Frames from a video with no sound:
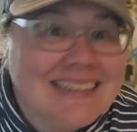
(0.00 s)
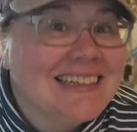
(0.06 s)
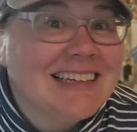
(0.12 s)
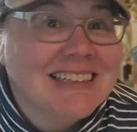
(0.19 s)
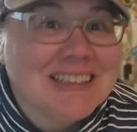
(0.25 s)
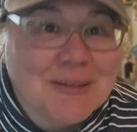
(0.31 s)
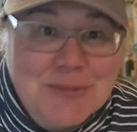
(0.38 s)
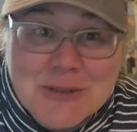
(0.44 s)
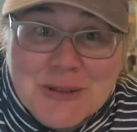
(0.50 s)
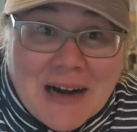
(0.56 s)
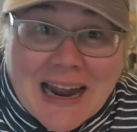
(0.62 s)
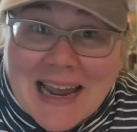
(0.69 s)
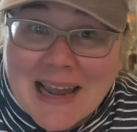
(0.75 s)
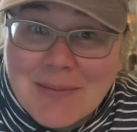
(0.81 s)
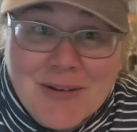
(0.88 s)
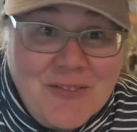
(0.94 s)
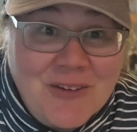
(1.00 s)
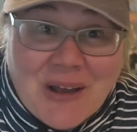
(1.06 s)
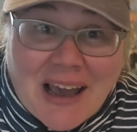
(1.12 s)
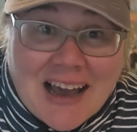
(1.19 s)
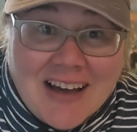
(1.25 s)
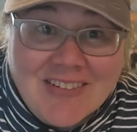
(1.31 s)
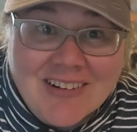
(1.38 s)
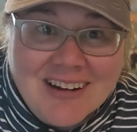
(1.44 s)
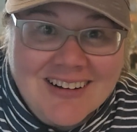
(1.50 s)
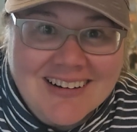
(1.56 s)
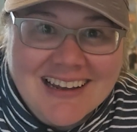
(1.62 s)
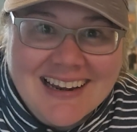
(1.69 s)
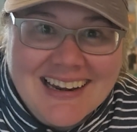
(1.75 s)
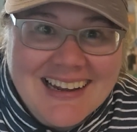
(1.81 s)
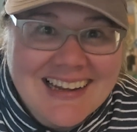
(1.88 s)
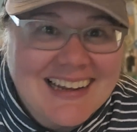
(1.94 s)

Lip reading: Subscribe if you haven't already.